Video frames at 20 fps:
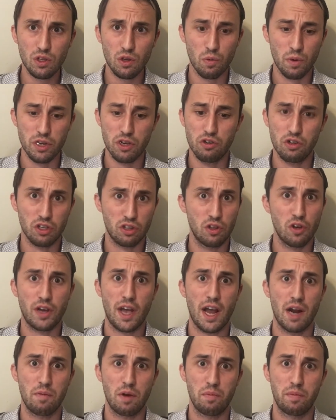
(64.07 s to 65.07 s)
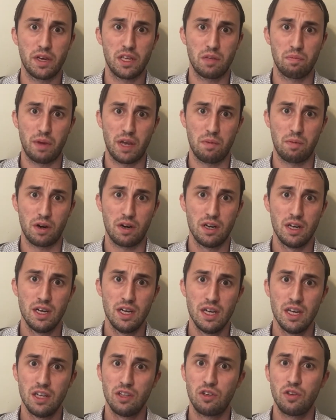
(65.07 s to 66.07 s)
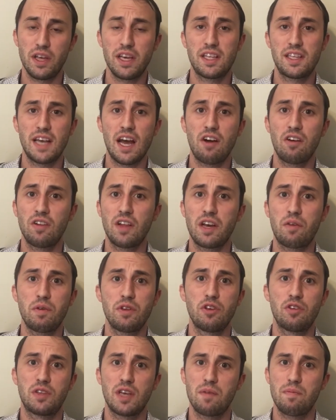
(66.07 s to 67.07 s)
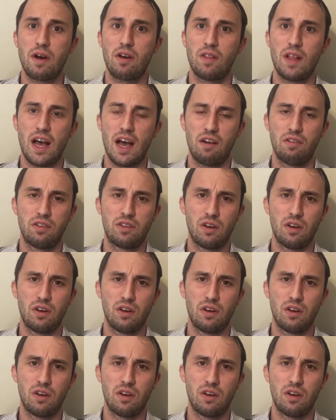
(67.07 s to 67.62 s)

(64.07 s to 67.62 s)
when you just look at them on a piece of paper? Do they sound alike when you say them out loud?